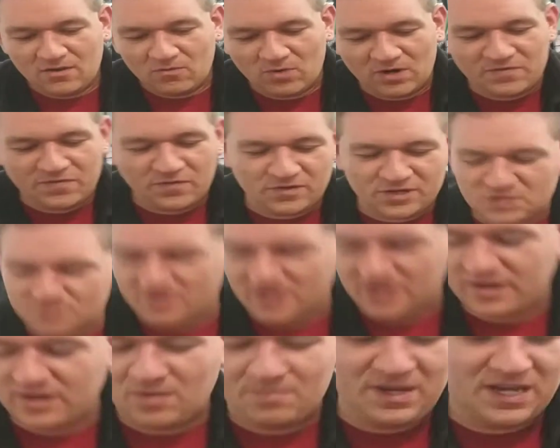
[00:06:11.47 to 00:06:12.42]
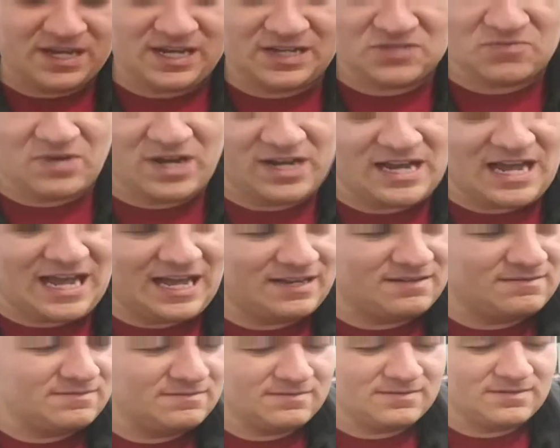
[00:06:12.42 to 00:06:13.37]
1 Foolish Burial, because why not?
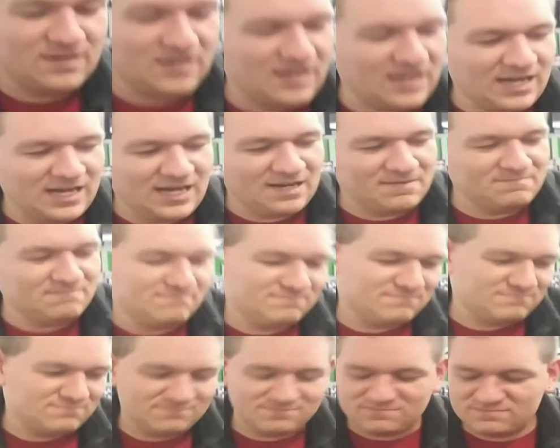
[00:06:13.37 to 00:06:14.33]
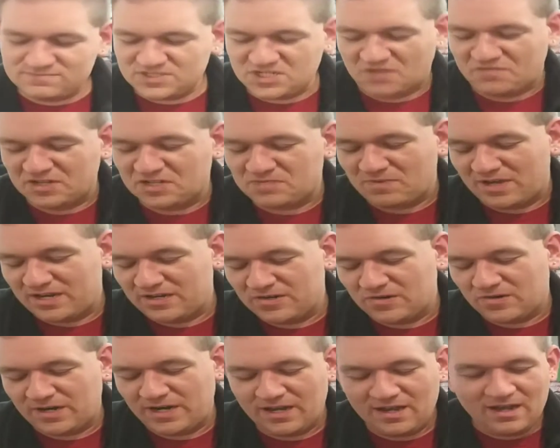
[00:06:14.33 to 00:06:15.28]
Self-explanatory.